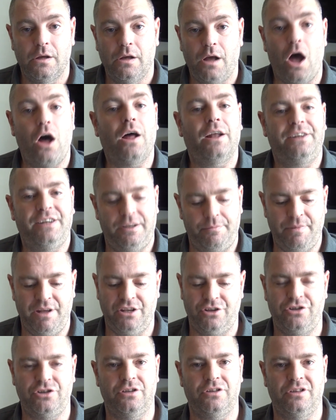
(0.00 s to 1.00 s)
Oh, I did
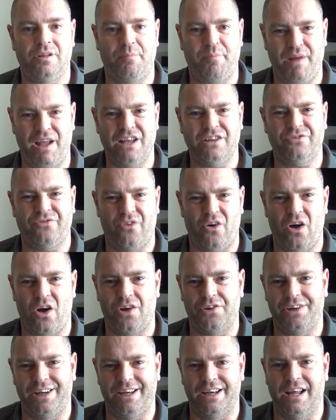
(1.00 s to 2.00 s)
mention the
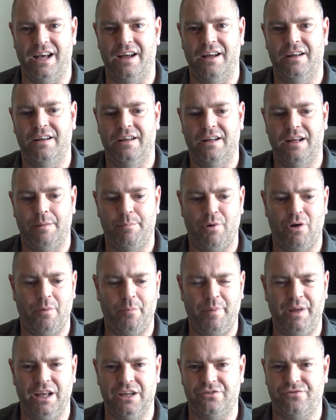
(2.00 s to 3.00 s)
PS4, didn't I? I
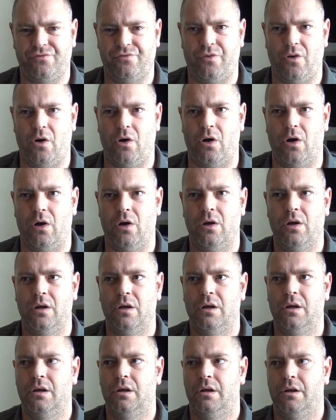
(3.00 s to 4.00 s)
bought PS4
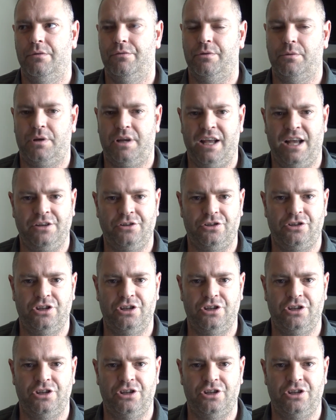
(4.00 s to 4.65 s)
from Cash